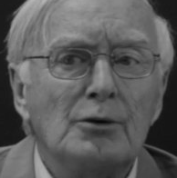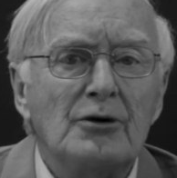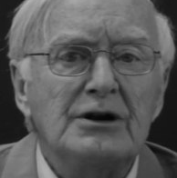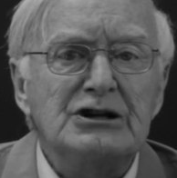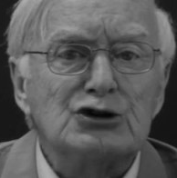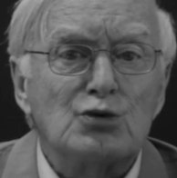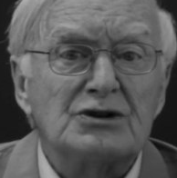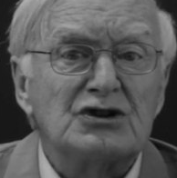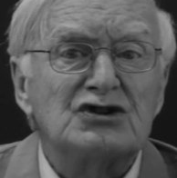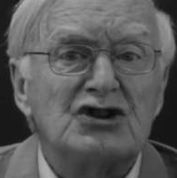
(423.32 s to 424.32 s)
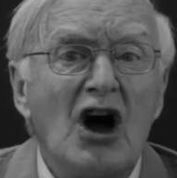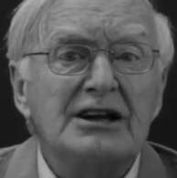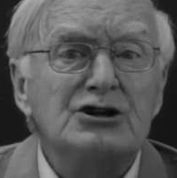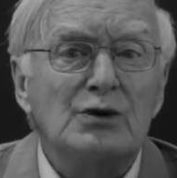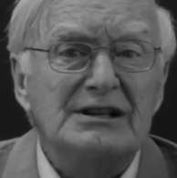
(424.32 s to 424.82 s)
Marines was
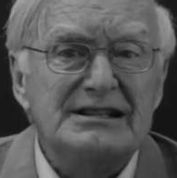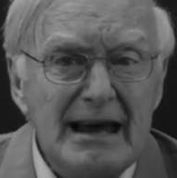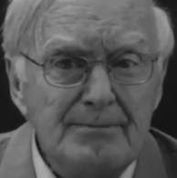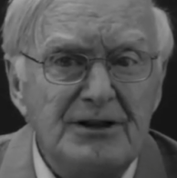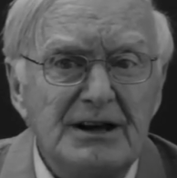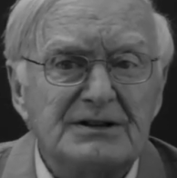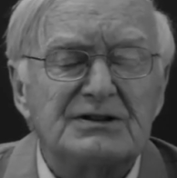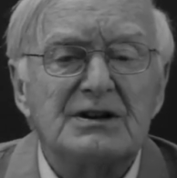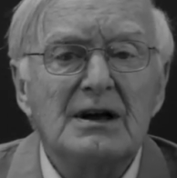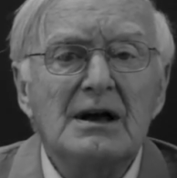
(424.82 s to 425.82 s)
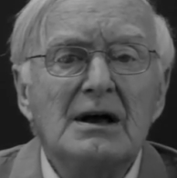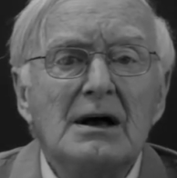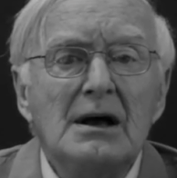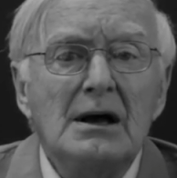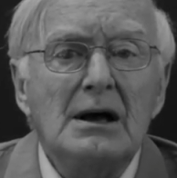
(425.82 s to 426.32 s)
assigned to attempt this,
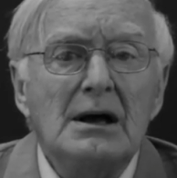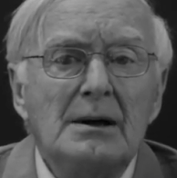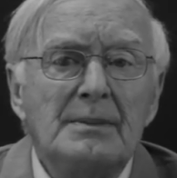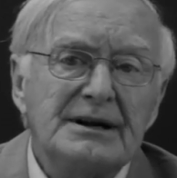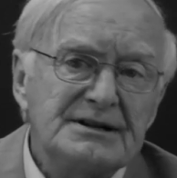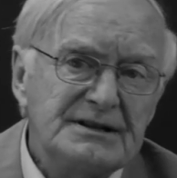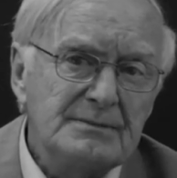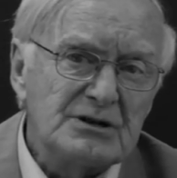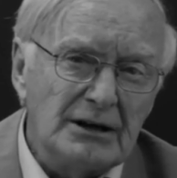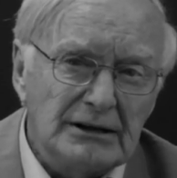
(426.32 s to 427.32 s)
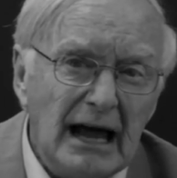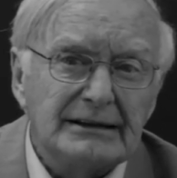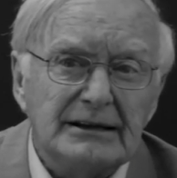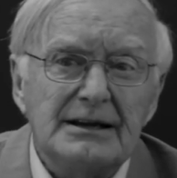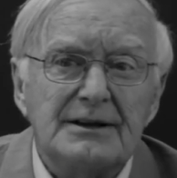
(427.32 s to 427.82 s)
but it seems
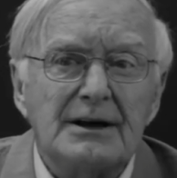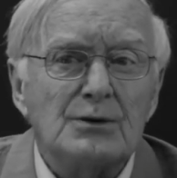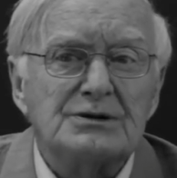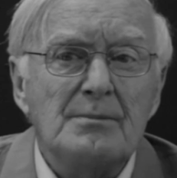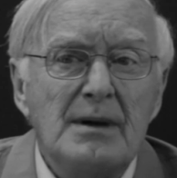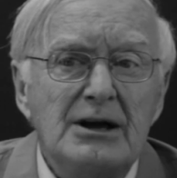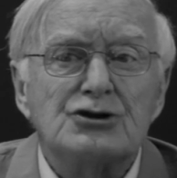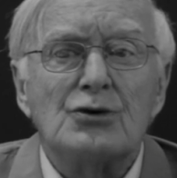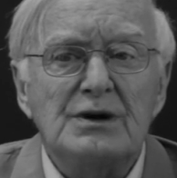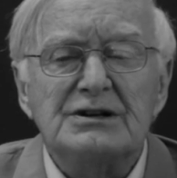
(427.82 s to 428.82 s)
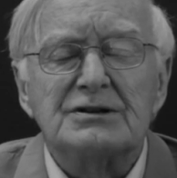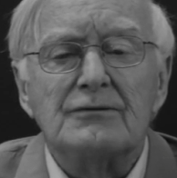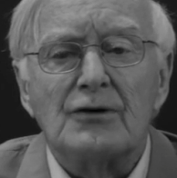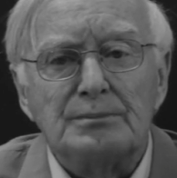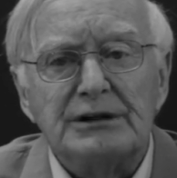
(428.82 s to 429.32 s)
unlikely that it was a major reason
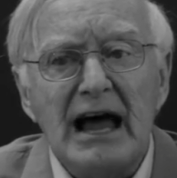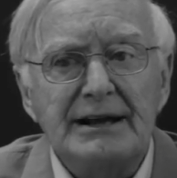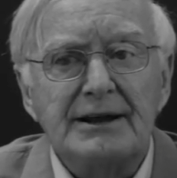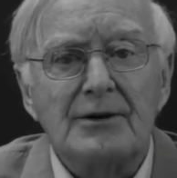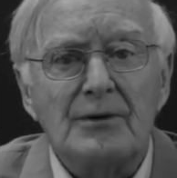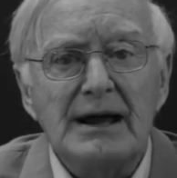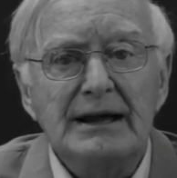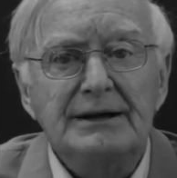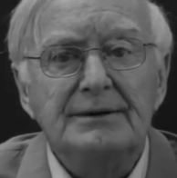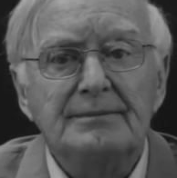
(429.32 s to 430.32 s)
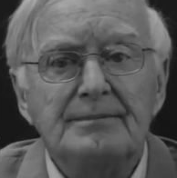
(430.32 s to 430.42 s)
for planning the raid.